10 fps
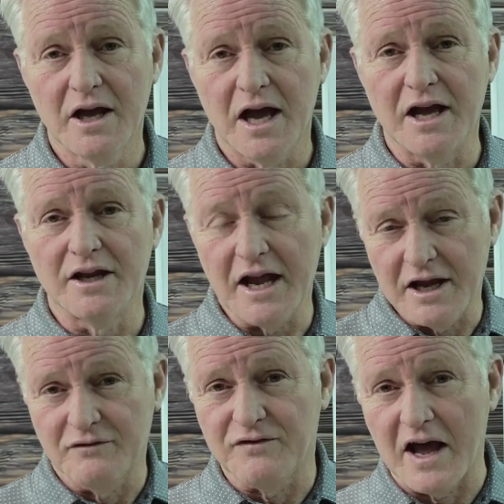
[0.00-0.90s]
And they
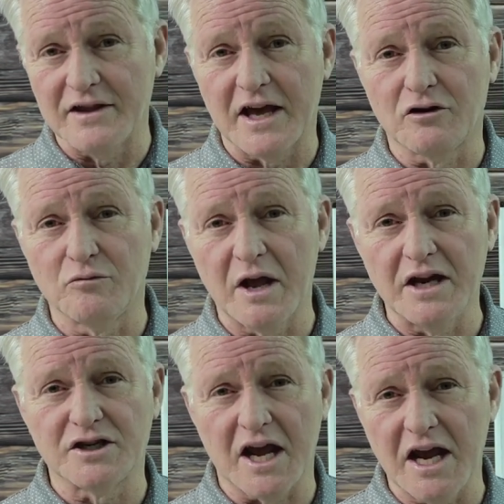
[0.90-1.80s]
can find that on
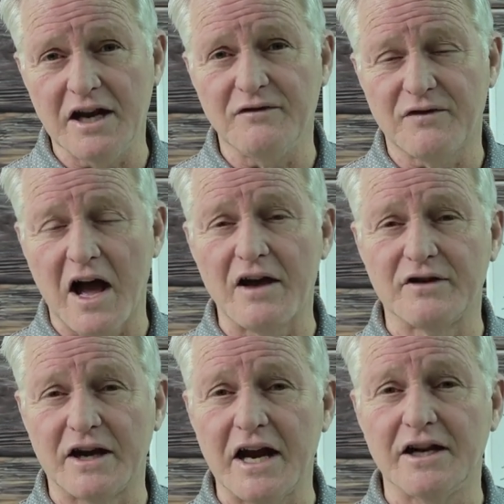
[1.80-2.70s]
page 85
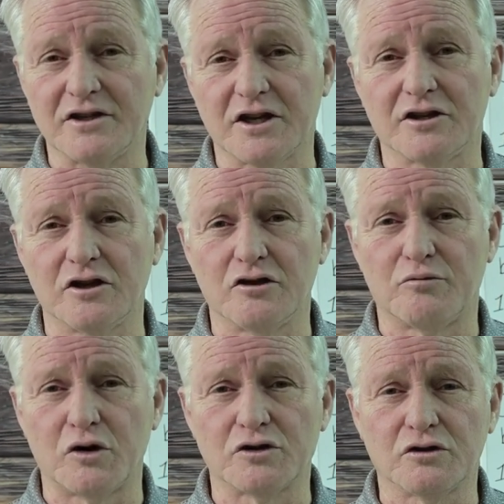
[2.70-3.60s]
and 86 in their
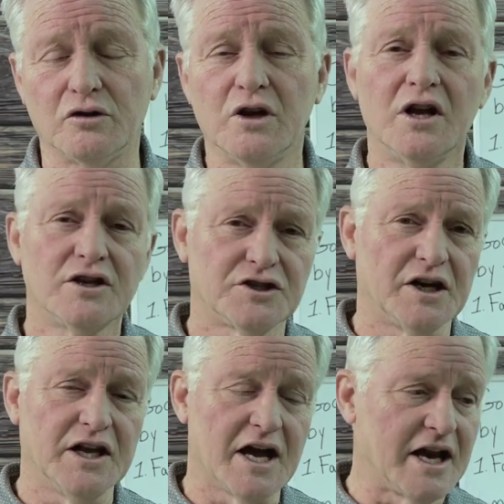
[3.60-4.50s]
personal
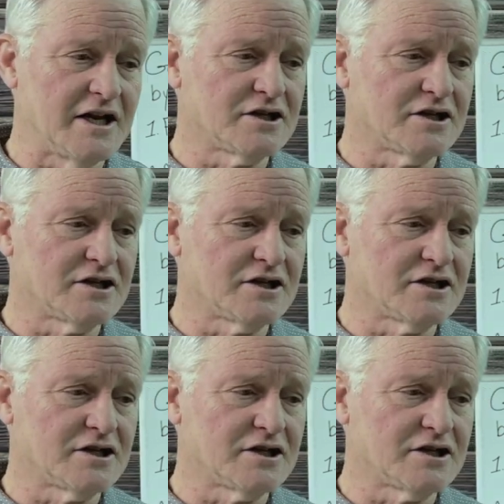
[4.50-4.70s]
study guide.